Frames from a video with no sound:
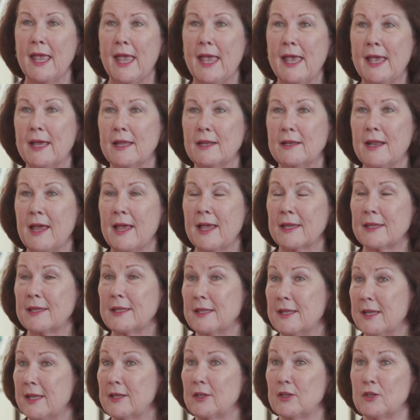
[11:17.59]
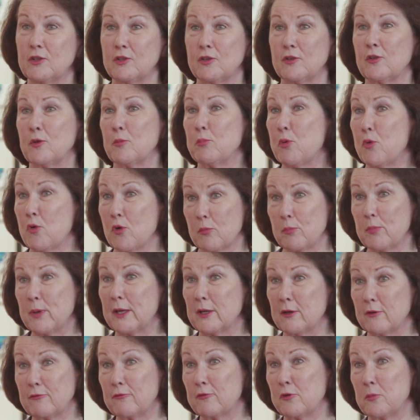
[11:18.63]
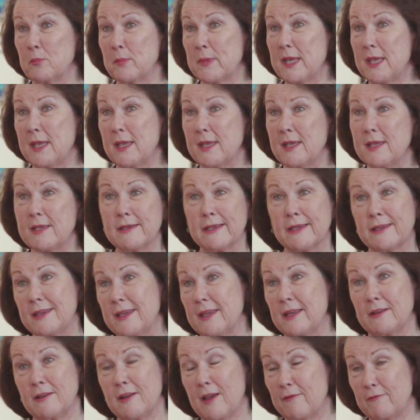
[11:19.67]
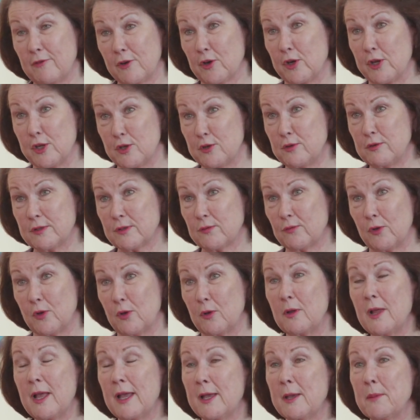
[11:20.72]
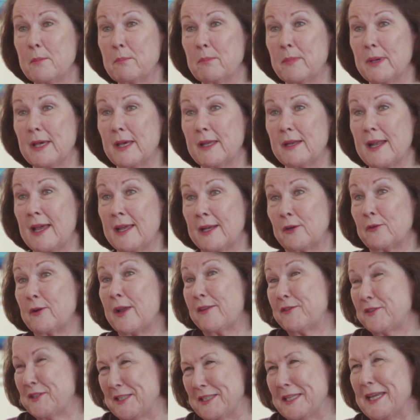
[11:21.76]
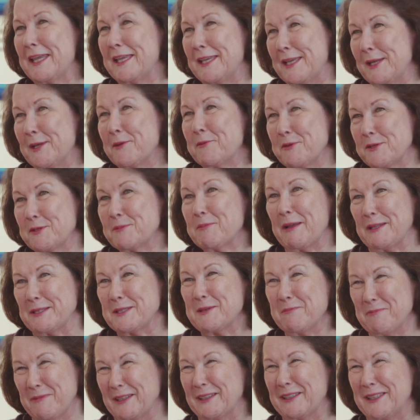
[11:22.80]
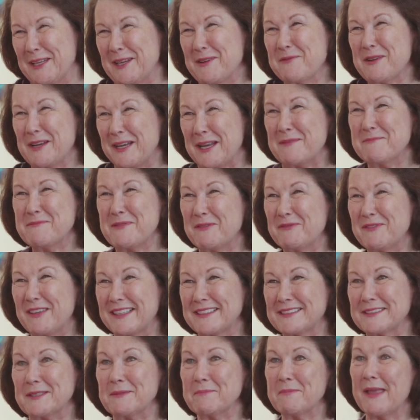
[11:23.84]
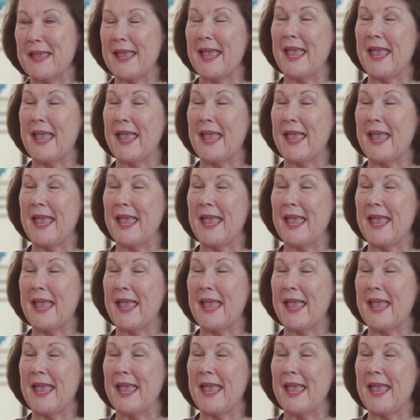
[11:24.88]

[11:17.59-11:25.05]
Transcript: And I can get into the poor, pitiful me. Again, not very useful, but I don't have to take any responsibility when I'm the victim.